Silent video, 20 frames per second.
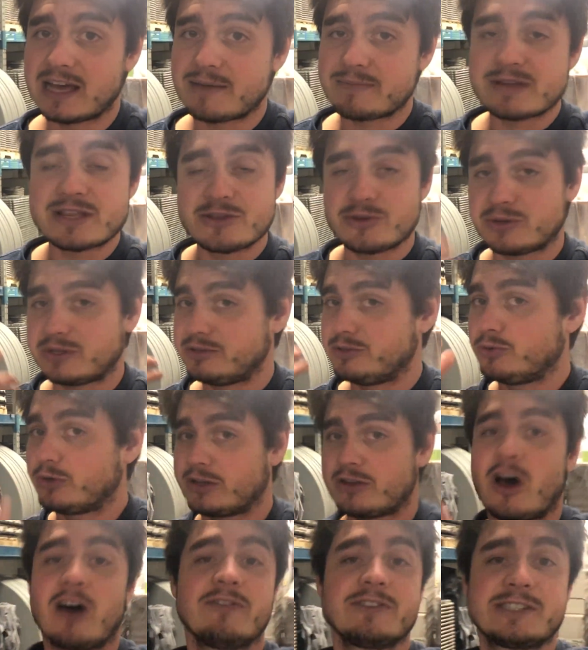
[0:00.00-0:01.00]
I mean, you, you
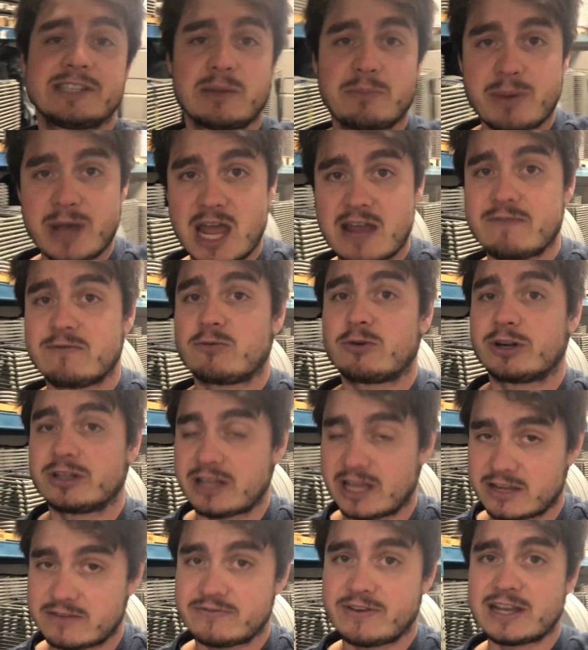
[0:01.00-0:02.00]
can obviously pay for
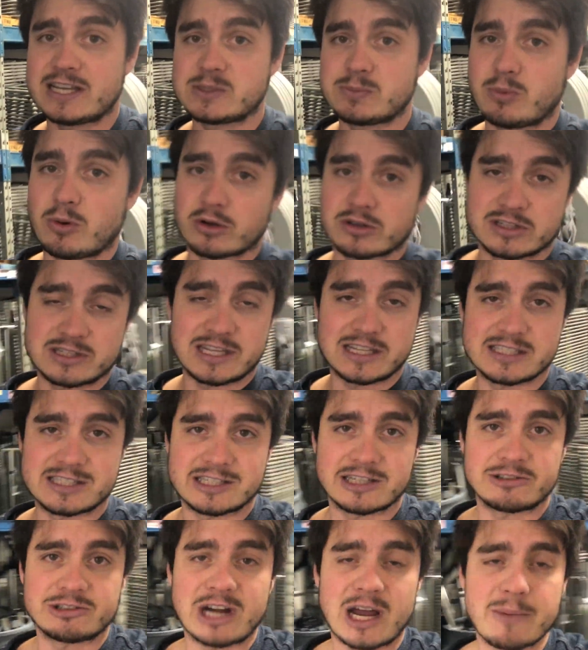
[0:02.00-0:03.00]
it like Facebook and
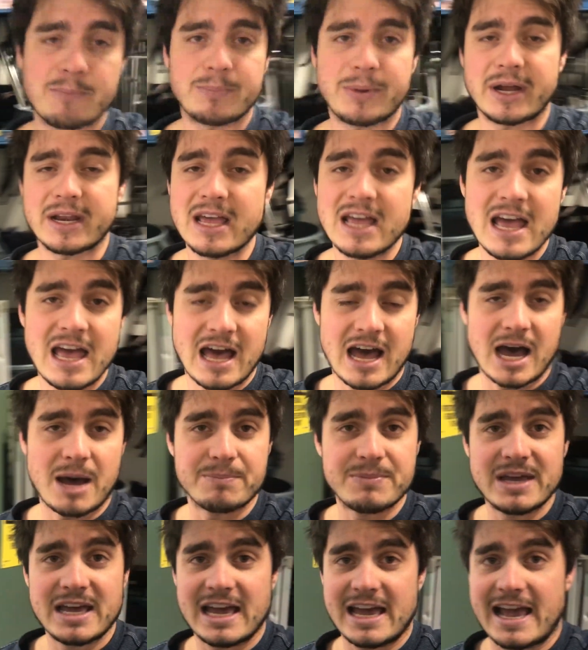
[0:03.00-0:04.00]
Instagram, but
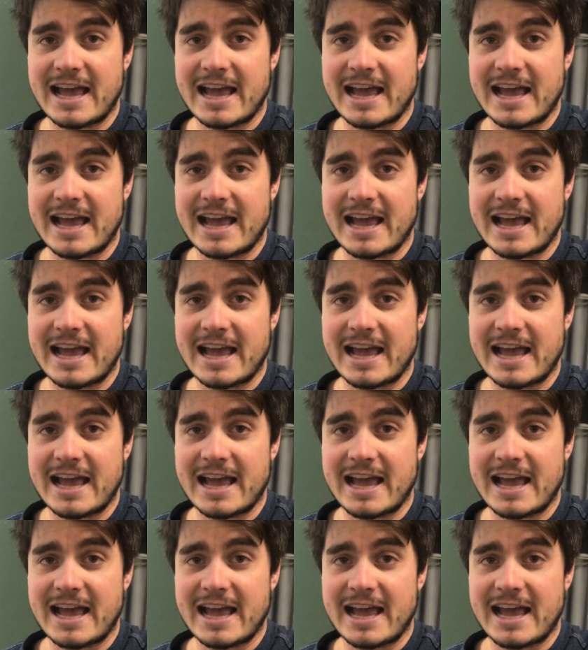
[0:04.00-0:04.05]
um,